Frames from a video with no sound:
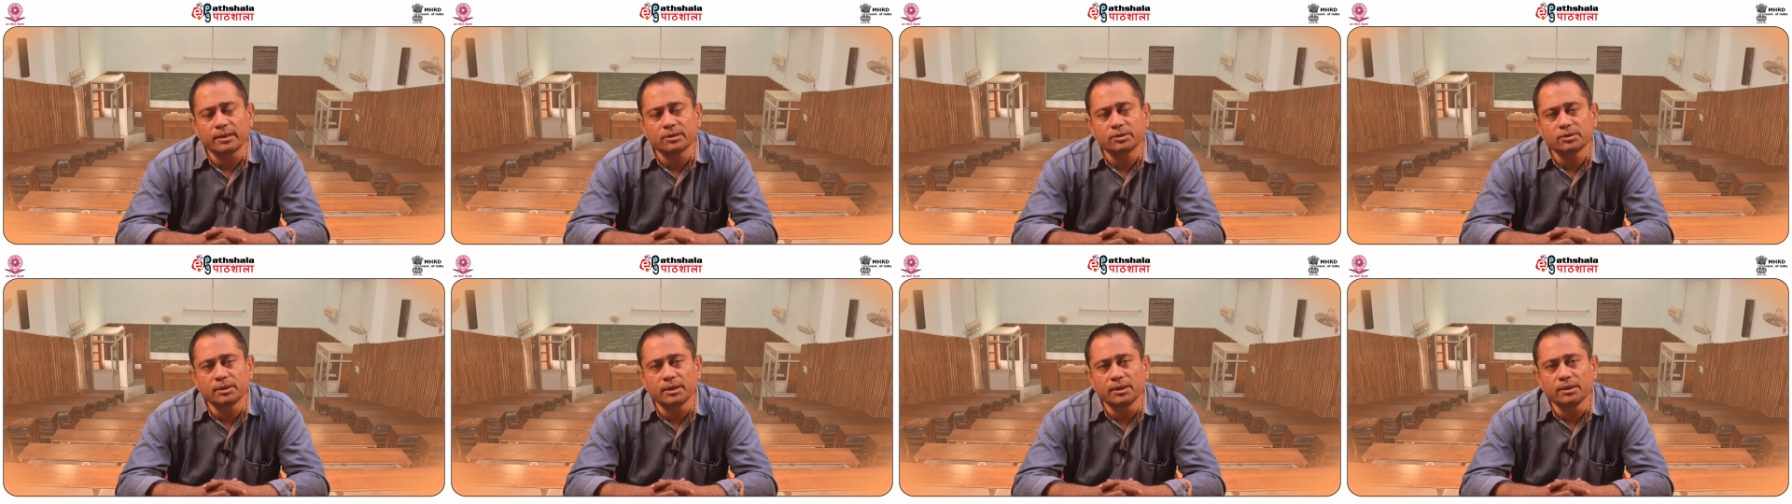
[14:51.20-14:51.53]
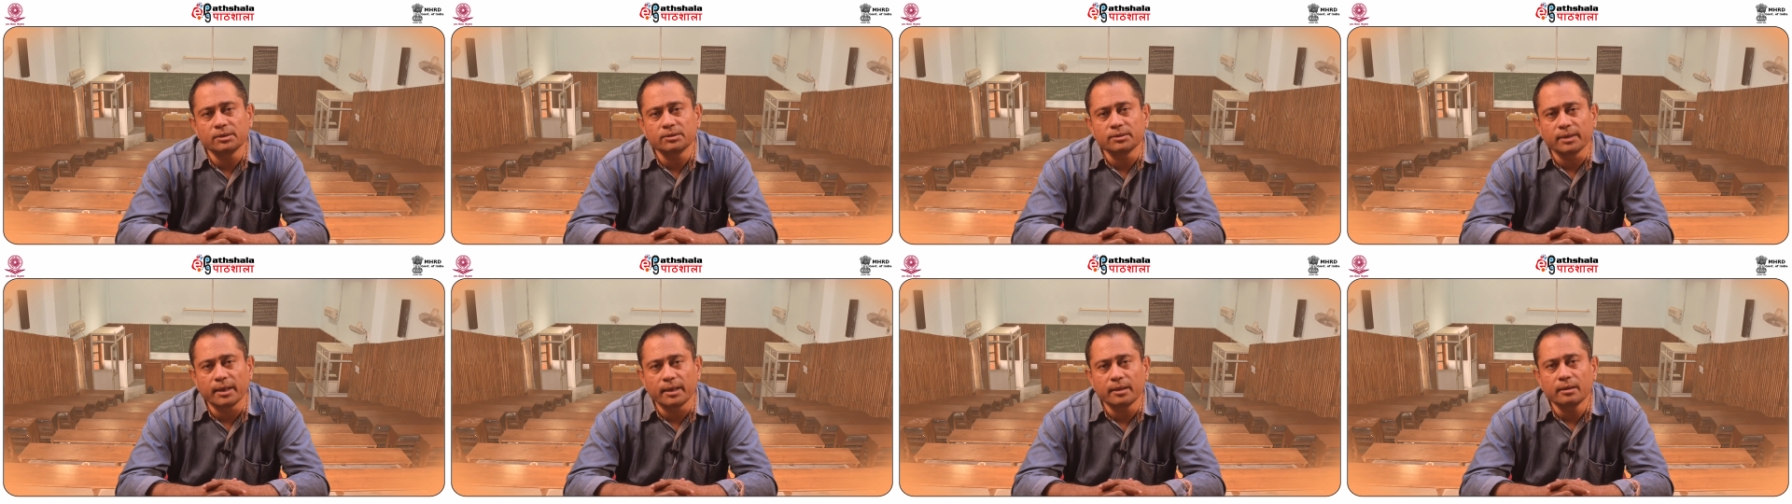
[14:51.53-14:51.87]

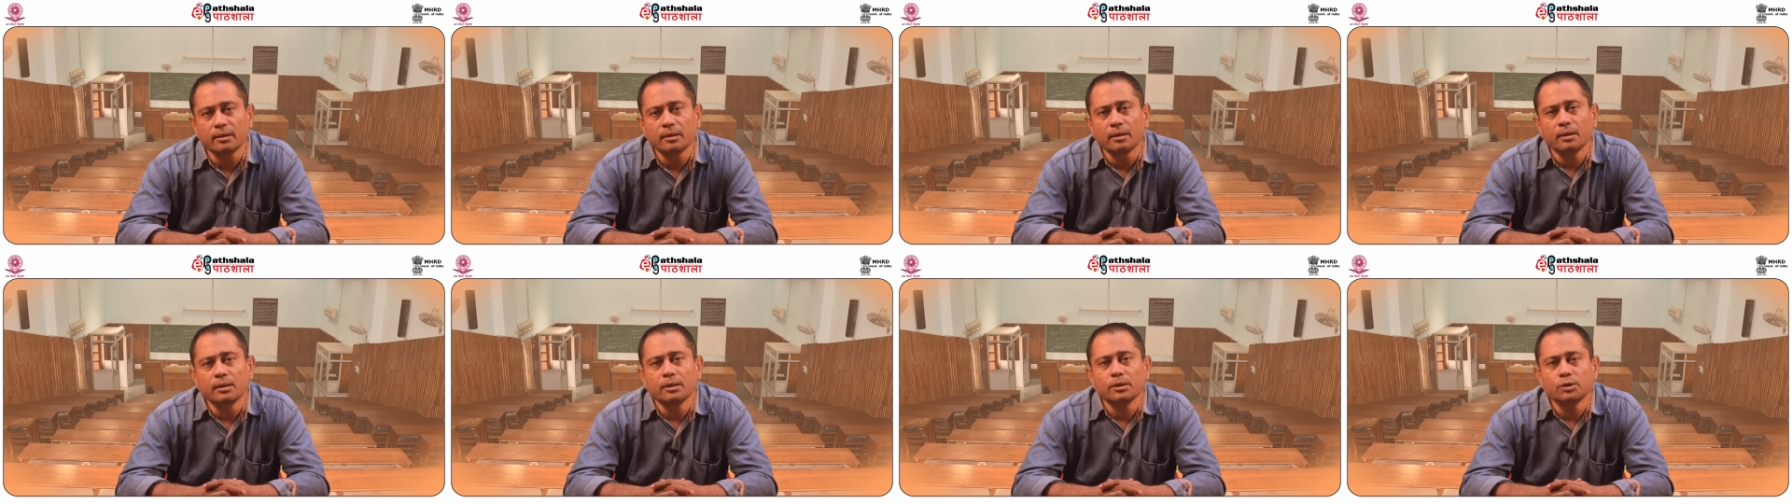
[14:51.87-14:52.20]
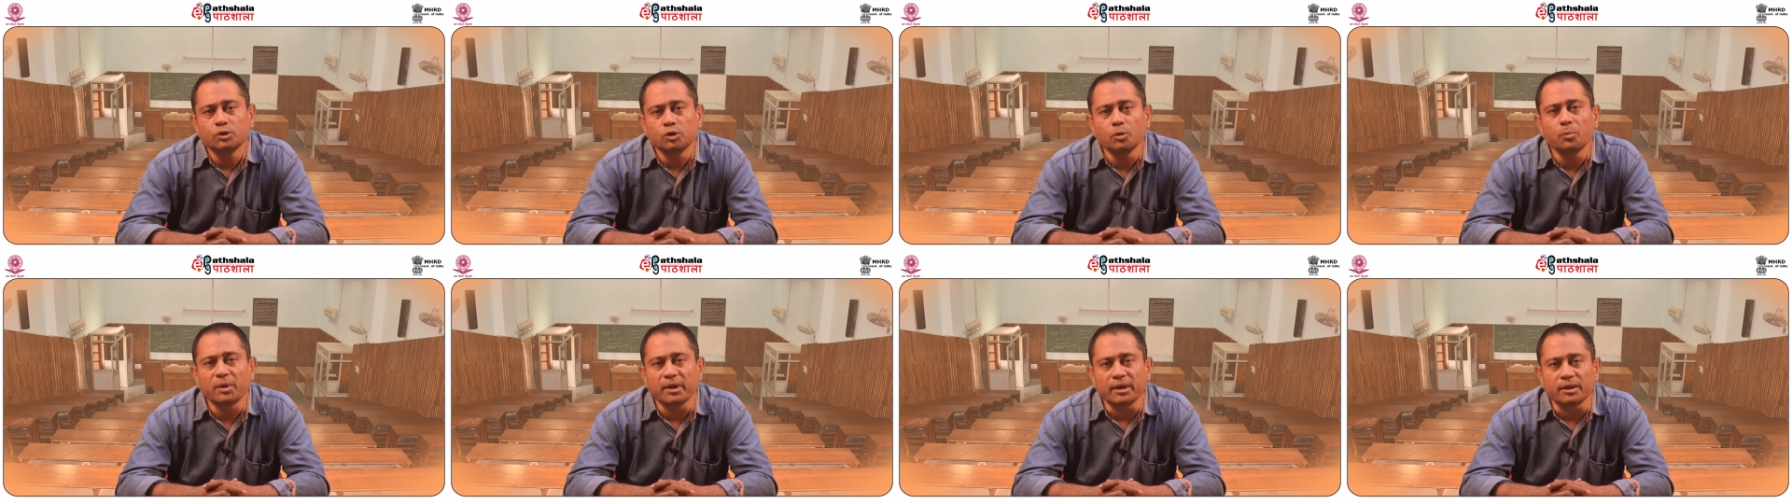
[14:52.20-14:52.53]
exchange and
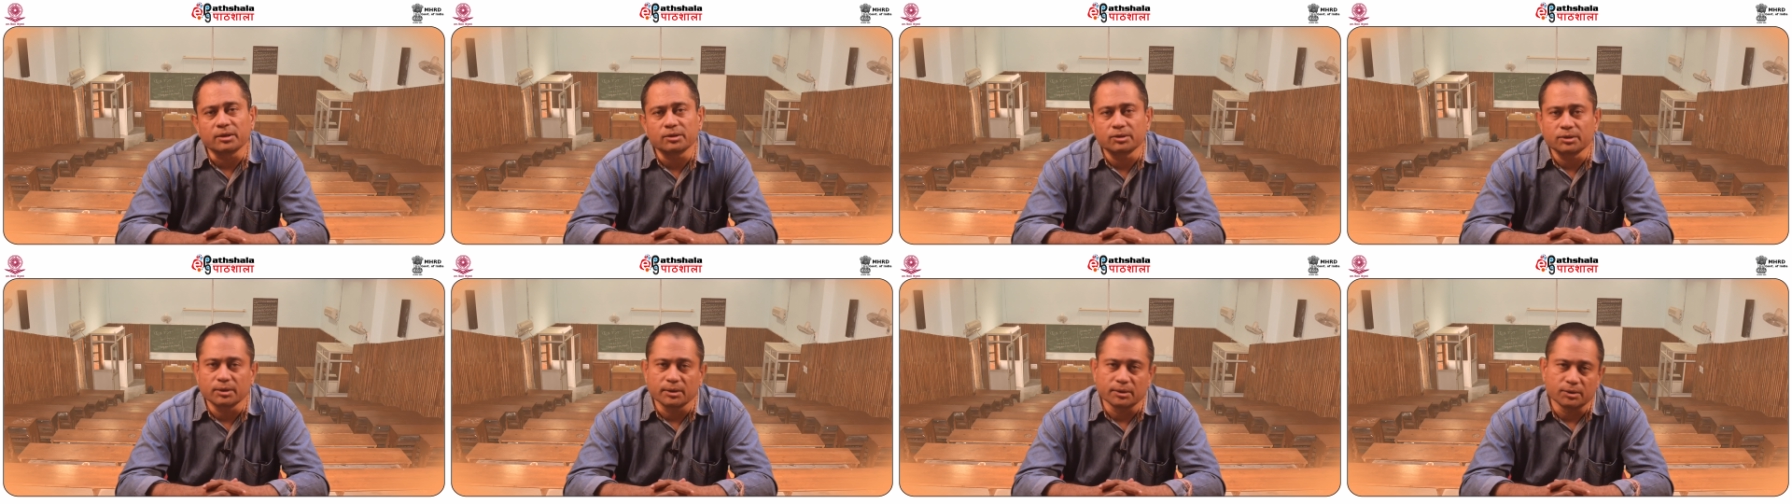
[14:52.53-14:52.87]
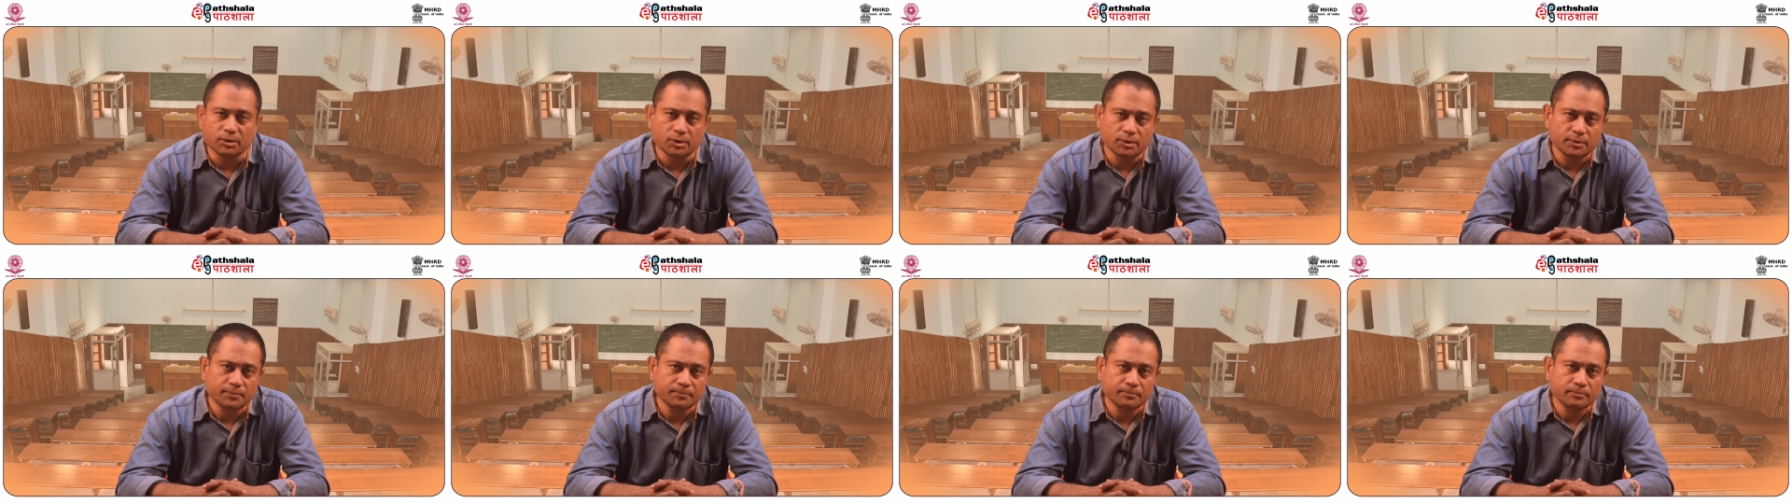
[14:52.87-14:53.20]
super
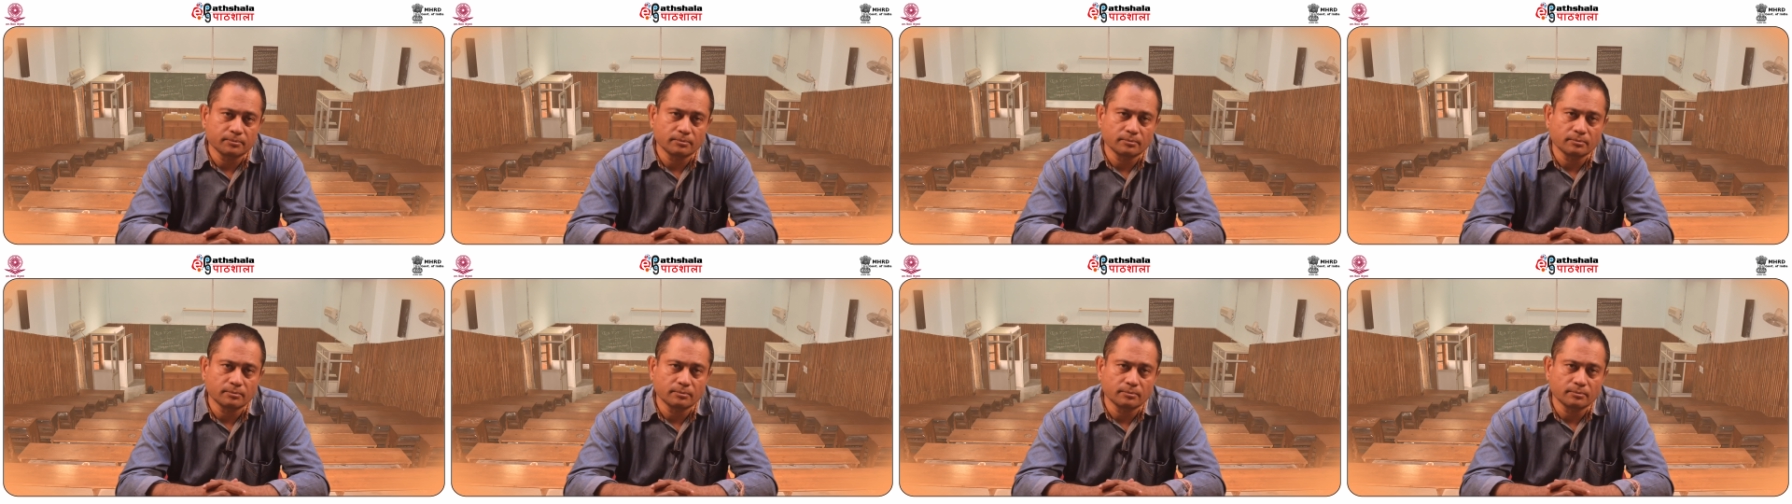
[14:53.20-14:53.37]
exchange.